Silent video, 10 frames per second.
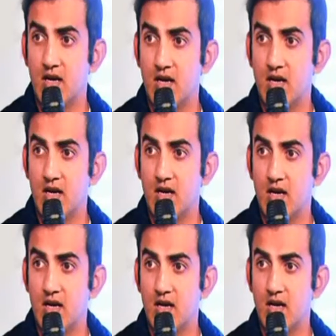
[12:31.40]

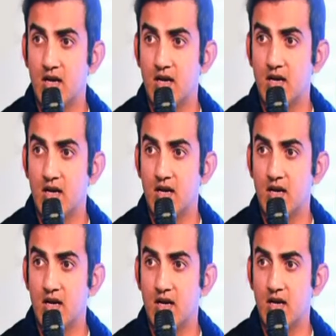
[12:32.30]

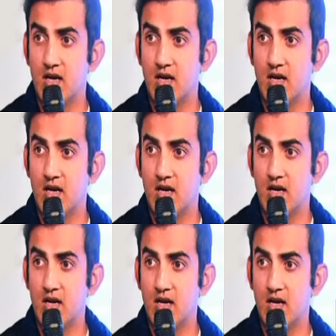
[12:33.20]

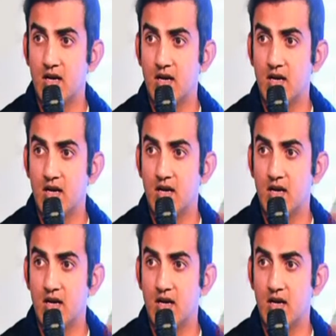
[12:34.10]
(silent)